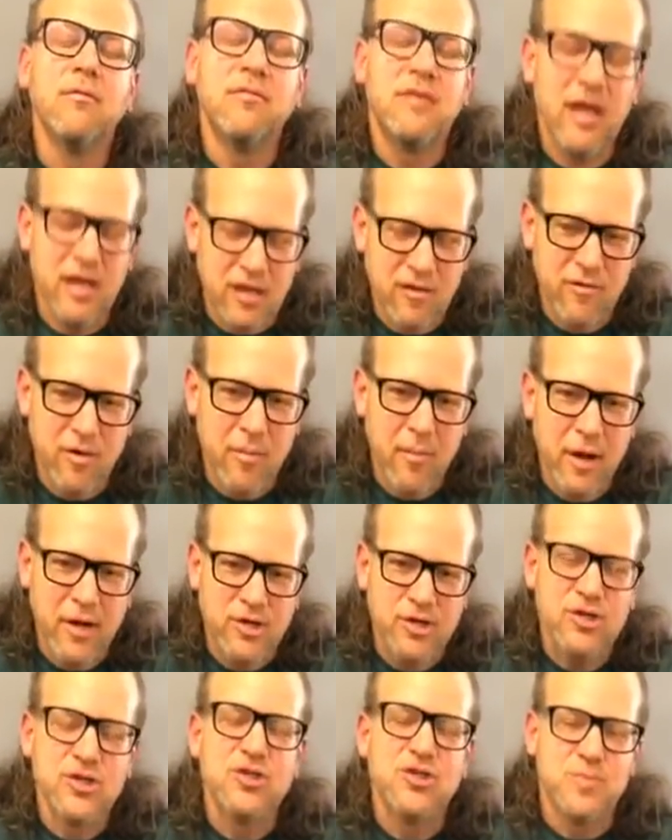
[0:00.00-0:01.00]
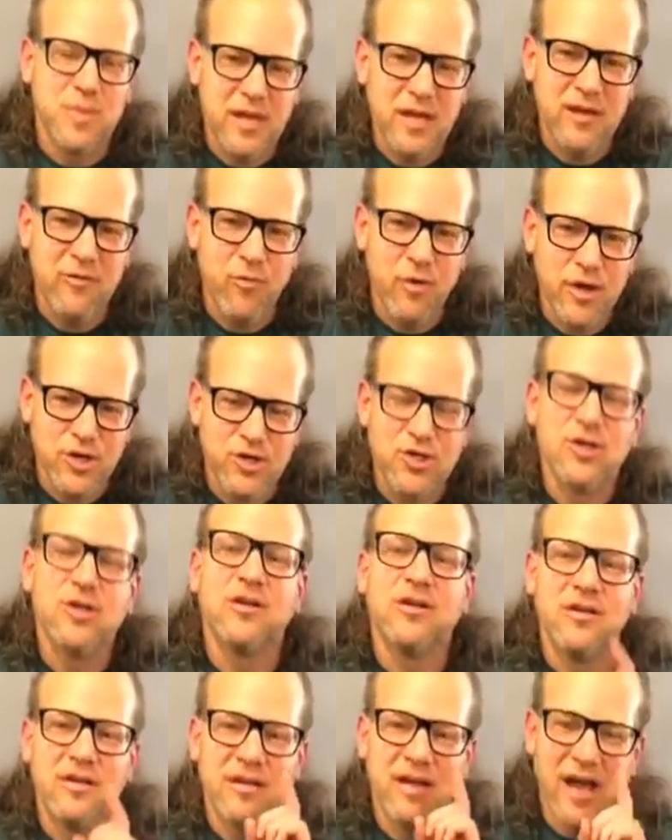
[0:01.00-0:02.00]
Thank you very much. Speaking of which,
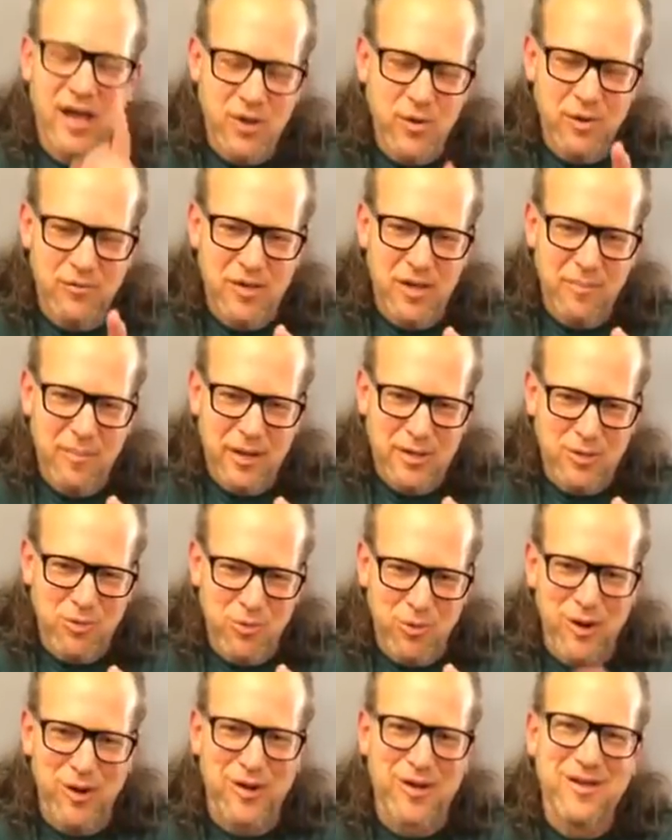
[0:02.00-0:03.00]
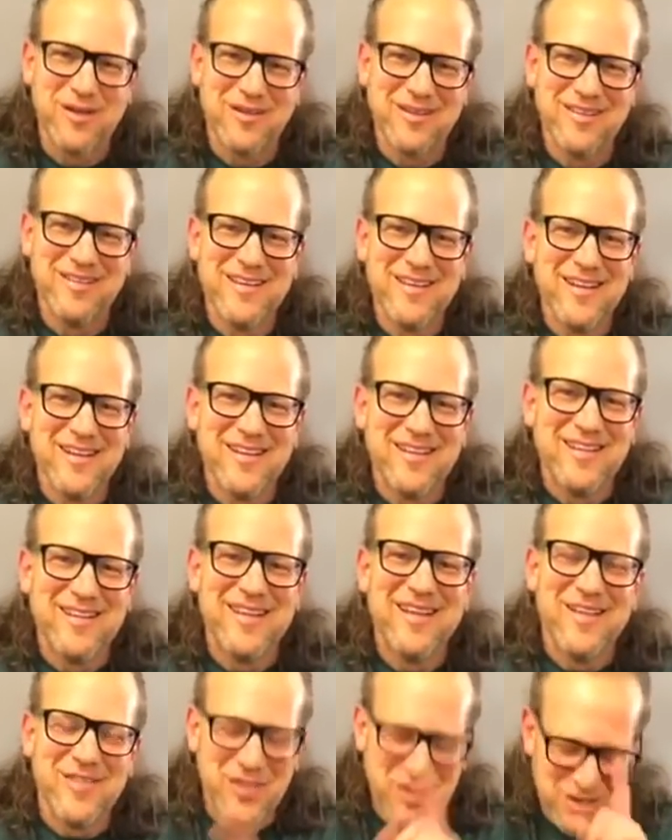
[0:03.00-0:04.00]
I do have to get back to work. Same.
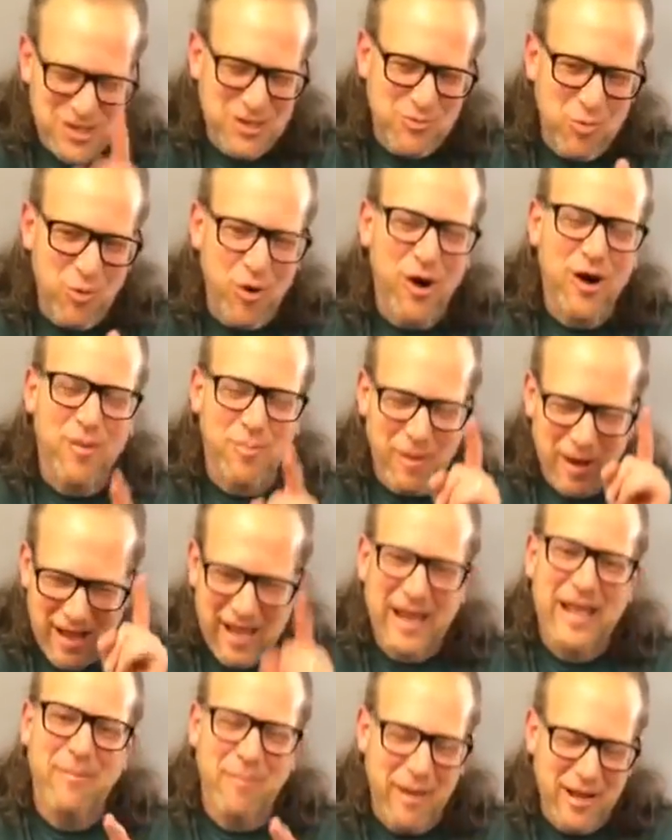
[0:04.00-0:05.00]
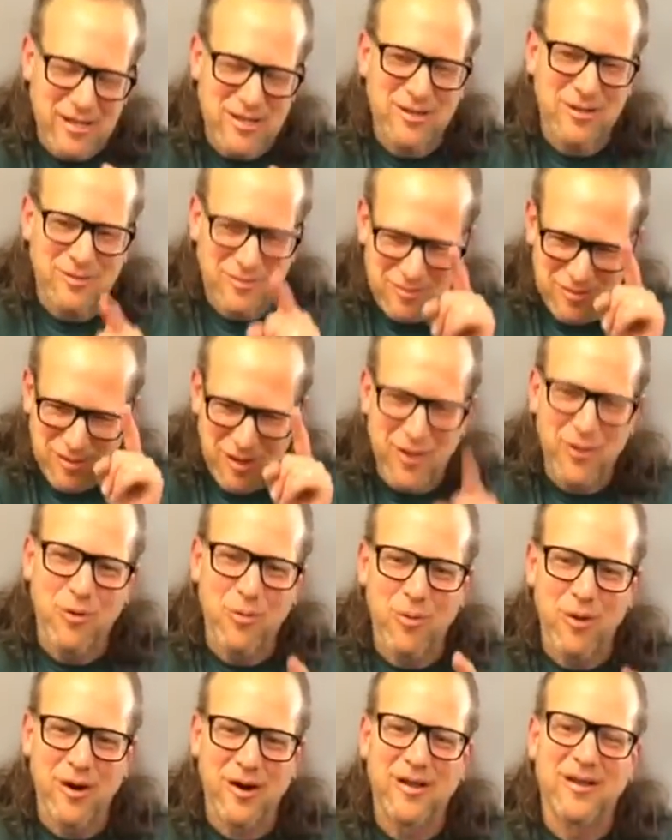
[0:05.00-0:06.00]
This is work, but I got to get back to other
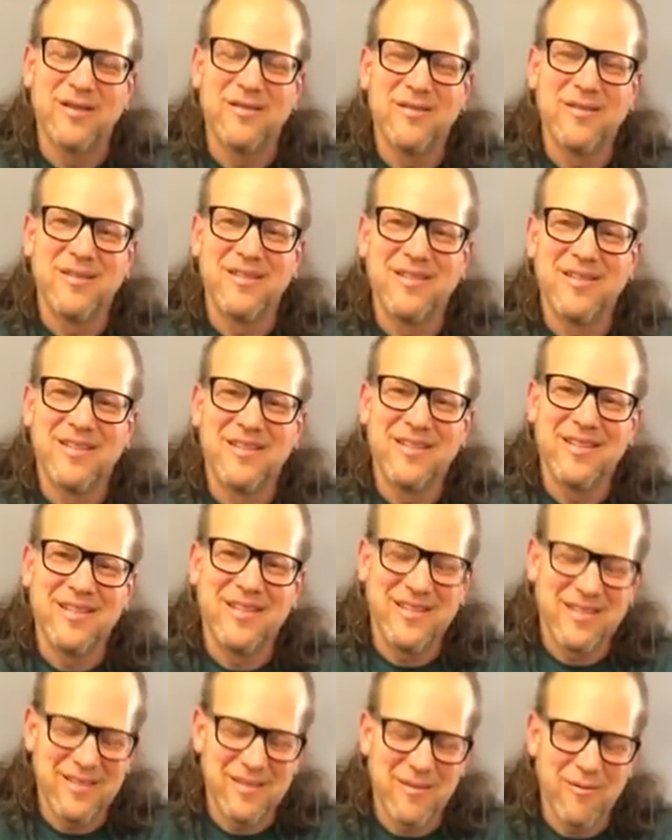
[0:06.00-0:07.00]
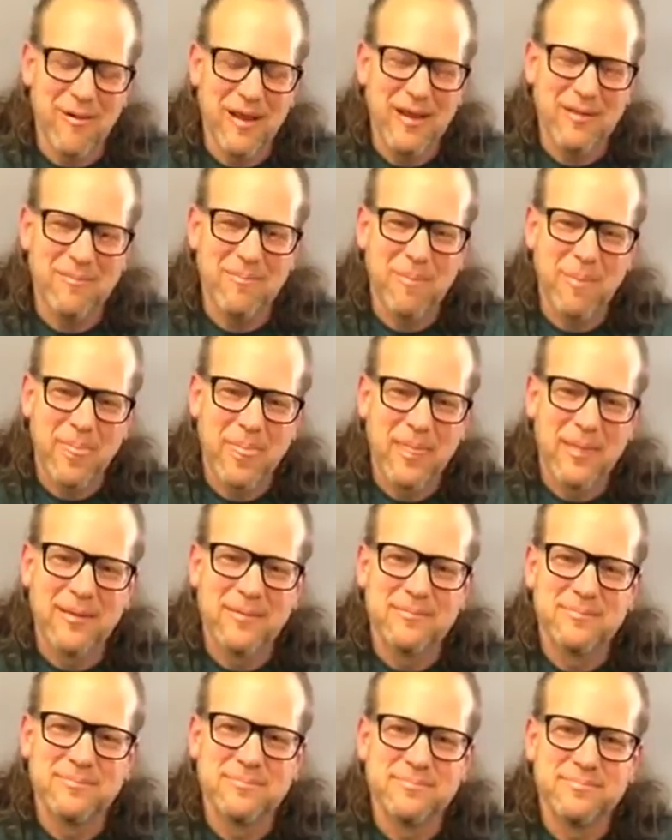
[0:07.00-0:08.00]
work. All right?
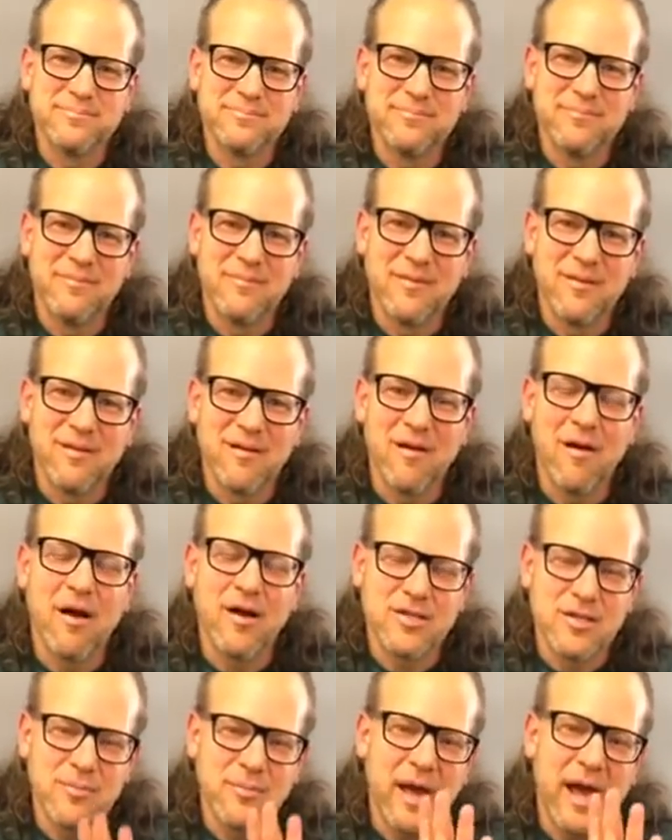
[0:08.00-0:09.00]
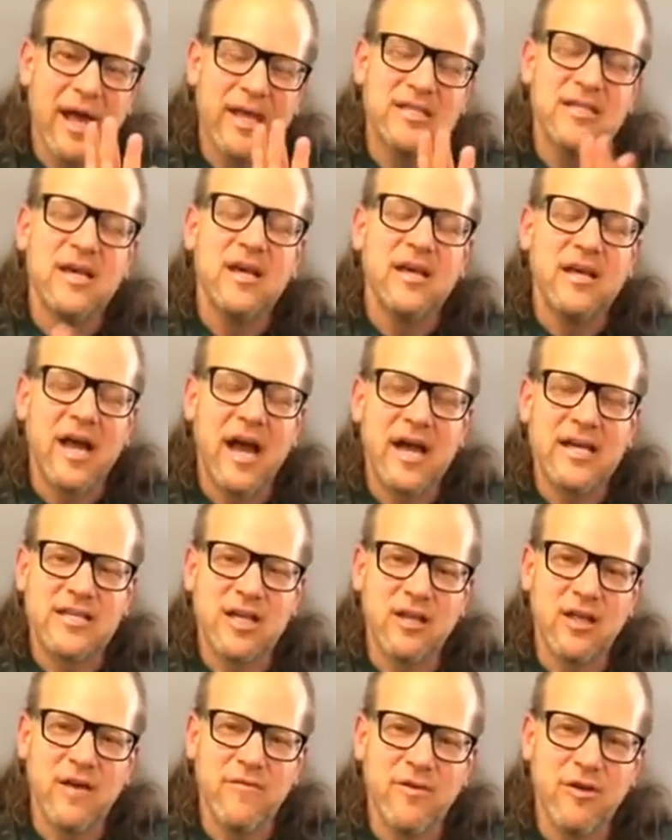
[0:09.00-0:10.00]
Okay, have a great Awesome, guys. Guys, I
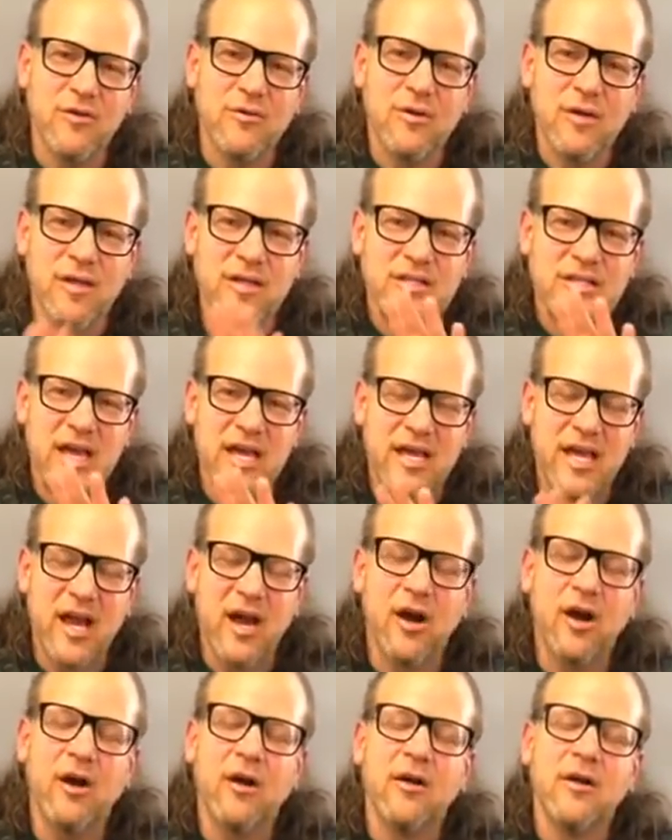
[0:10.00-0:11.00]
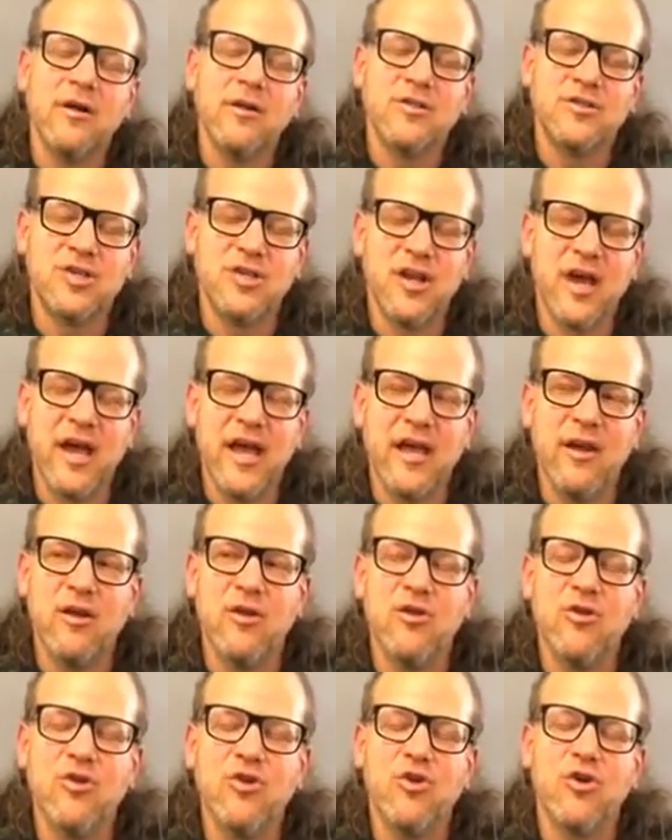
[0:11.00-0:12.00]
love you. Take care. Tonight,
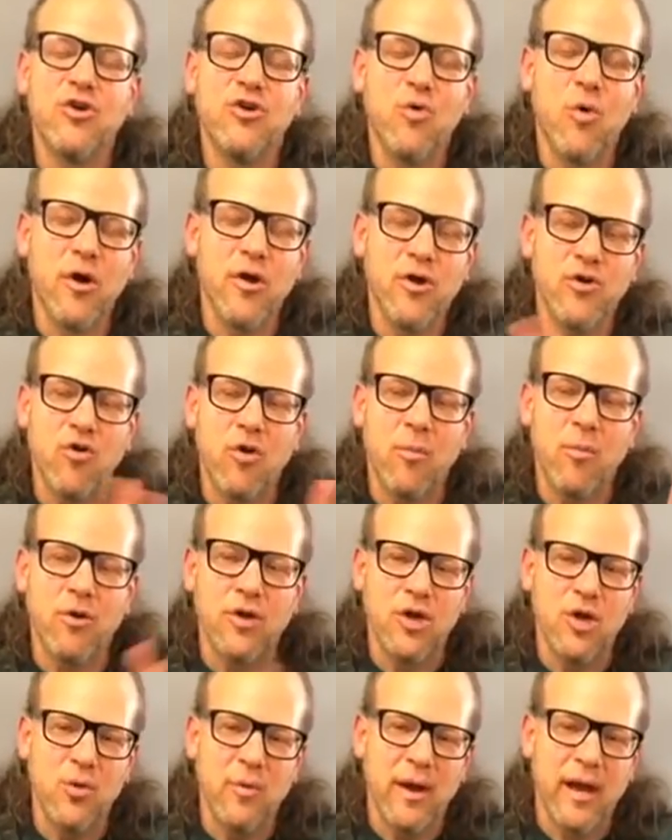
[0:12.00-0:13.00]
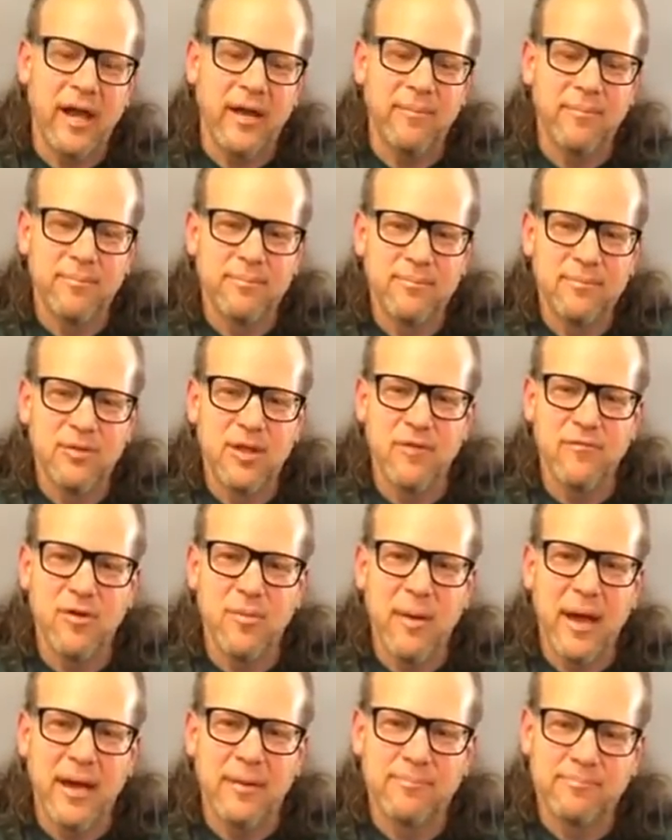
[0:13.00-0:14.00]
you can do all your normal Q&A. Love you.
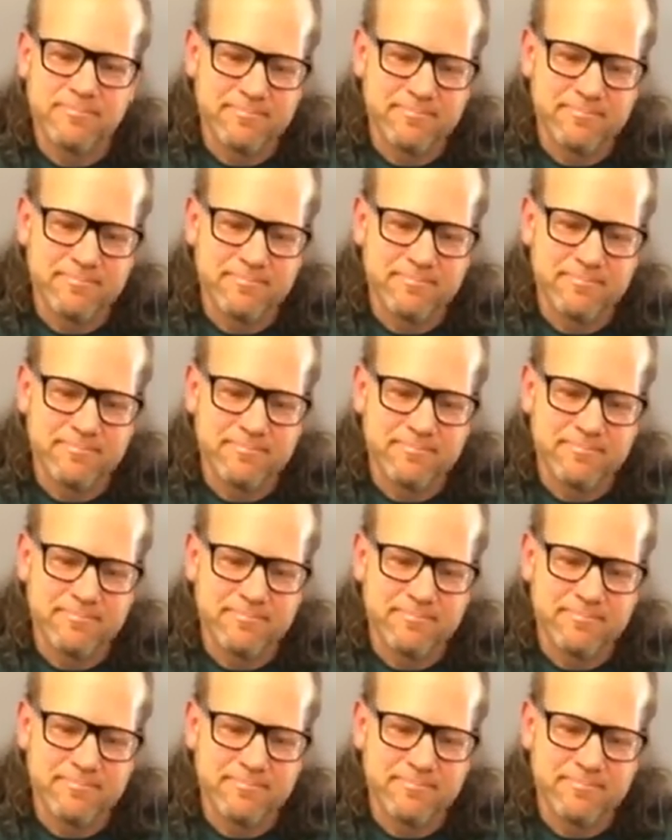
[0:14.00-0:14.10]
Bye.